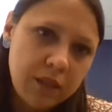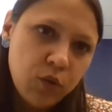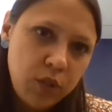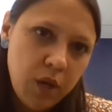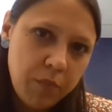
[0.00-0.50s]

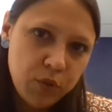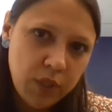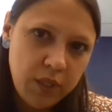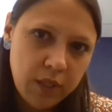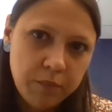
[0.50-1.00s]
the
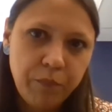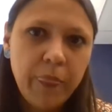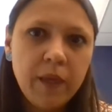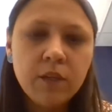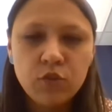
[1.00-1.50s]
disproportionate
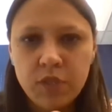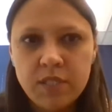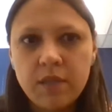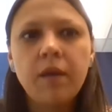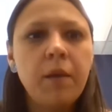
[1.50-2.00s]
impact and
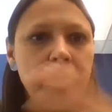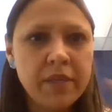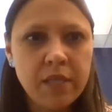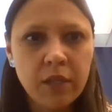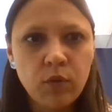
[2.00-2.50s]
the
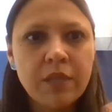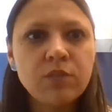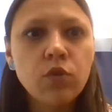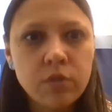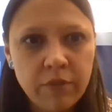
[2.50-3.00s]
protected category.
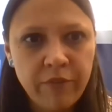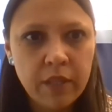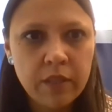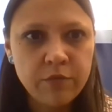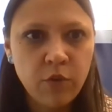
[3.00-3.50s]
So
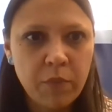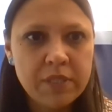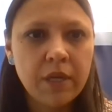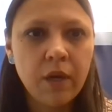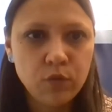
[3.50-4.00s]
thinking about the
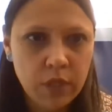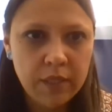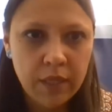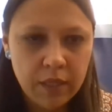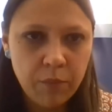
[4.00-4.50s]
two
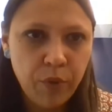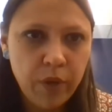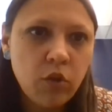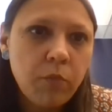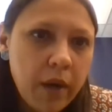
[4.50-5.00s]
different
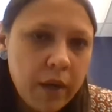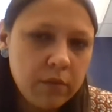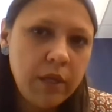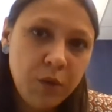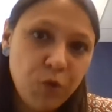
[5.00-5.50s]
ways of
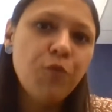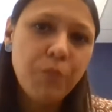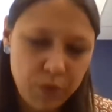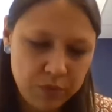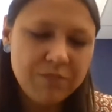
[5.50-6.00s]

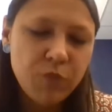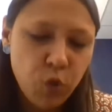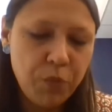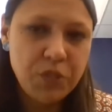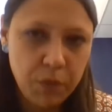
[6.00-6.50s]
causality
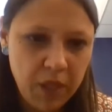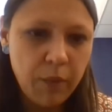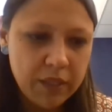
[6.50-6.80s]
that